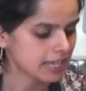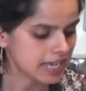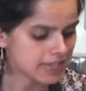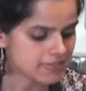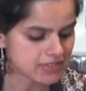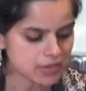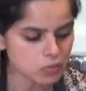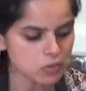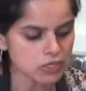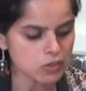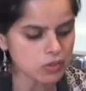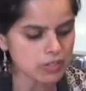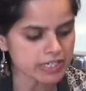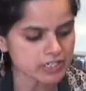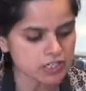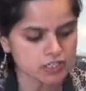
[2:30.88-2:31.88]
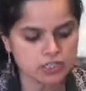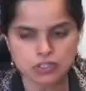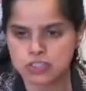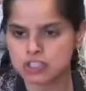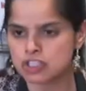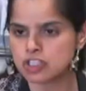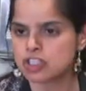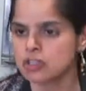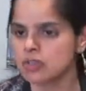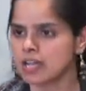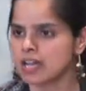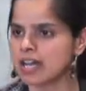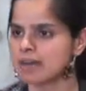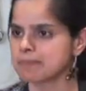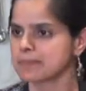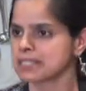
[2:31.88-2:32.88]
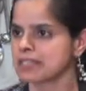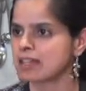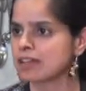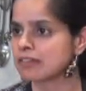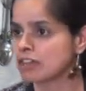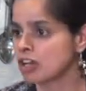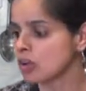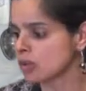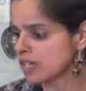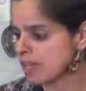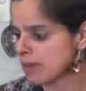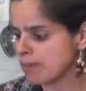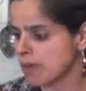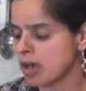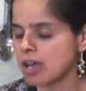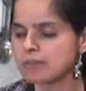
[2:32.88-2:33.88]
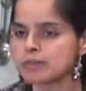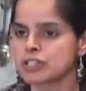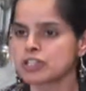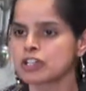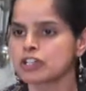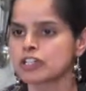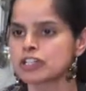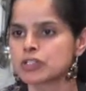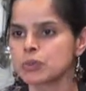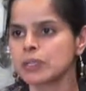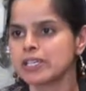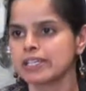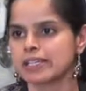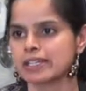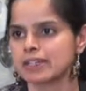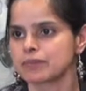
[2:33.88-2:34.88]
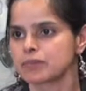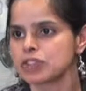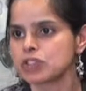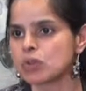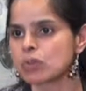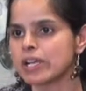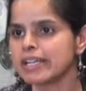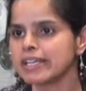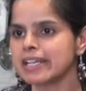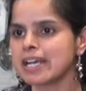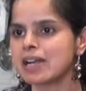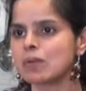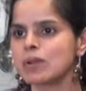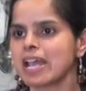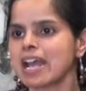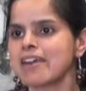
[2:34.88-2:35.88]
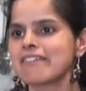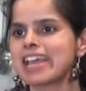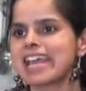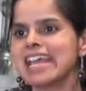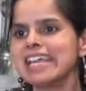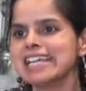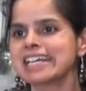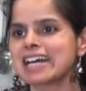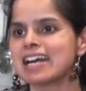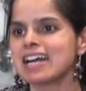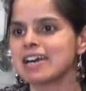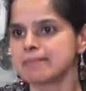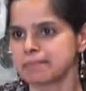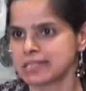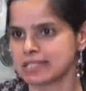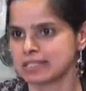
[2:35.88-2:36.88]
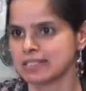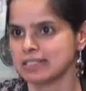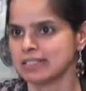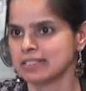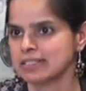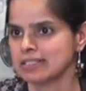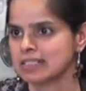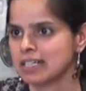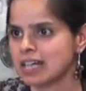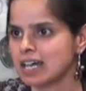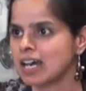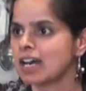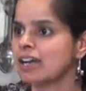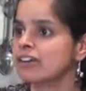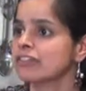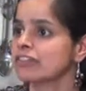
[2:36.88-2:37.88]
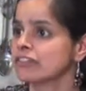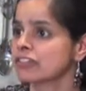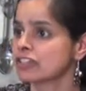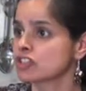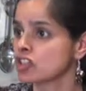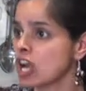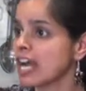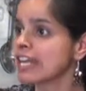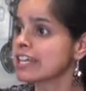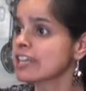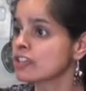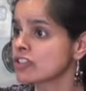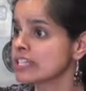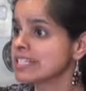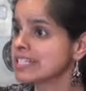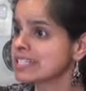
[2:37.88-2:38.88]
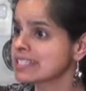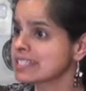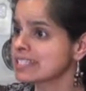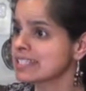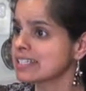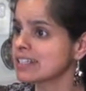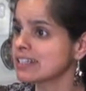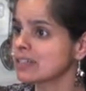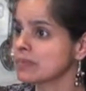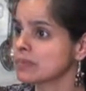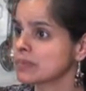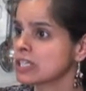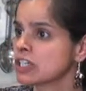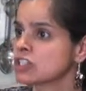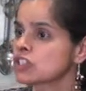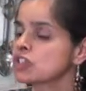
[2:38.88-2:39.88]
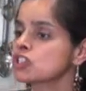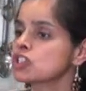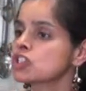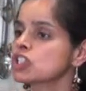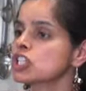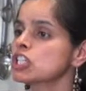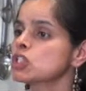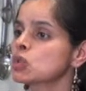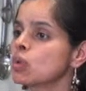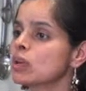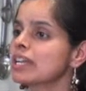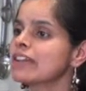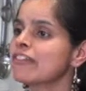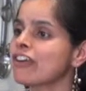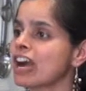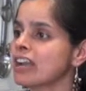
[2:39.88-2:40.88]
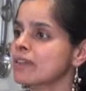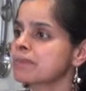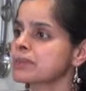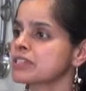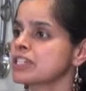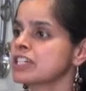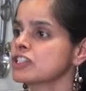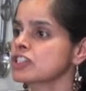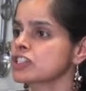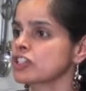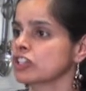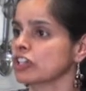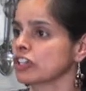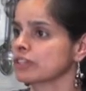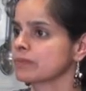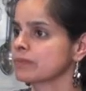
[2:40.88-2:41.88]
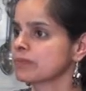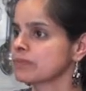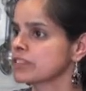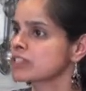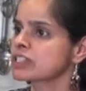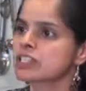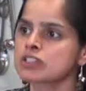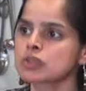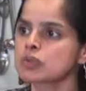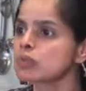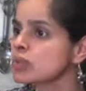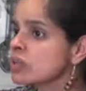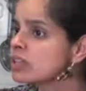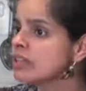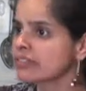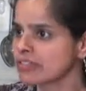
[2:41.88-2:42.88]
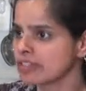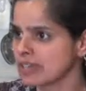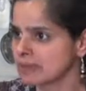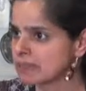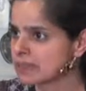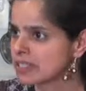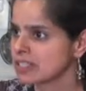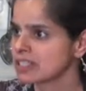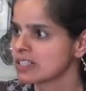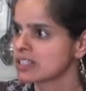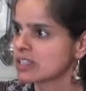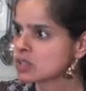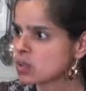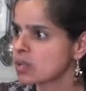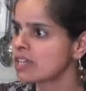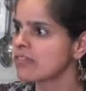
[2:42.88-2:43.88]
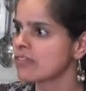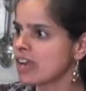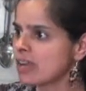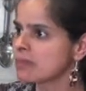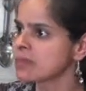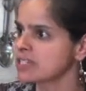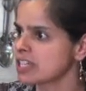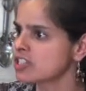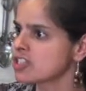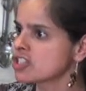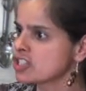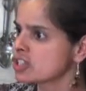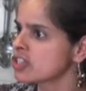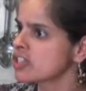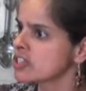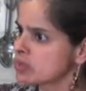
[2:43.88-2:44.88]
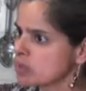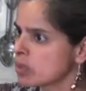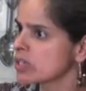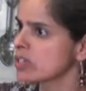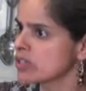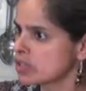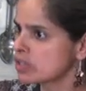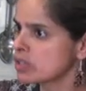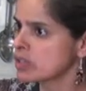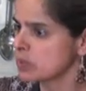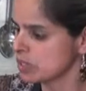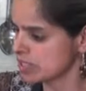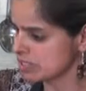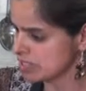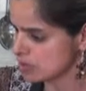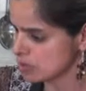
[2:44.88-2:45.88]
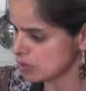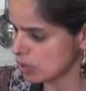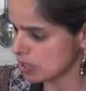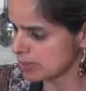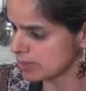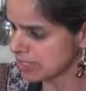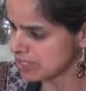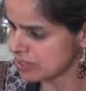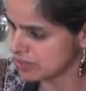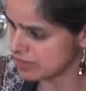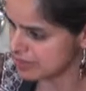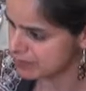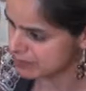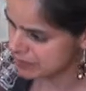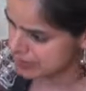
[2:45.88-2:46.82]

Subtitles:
And then we're going to use 2 cups of coconut palm sugar to sweeten it. So right now we have 8 cups of dry ingredients in here. So it's usually 25% sugar, just as a rule of thumb. 25% sugar is what you would normally use.